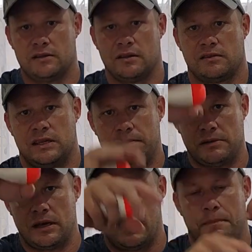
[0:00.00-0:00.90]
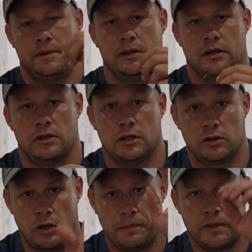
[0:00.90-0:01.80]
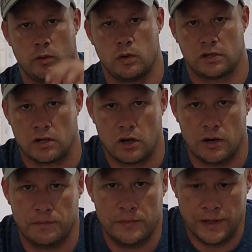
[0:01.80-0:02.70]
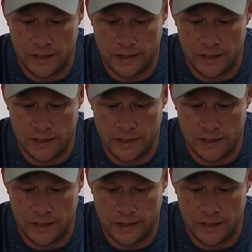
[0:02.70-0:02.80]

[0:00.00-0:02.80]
it just keeps it up in the top of the water column,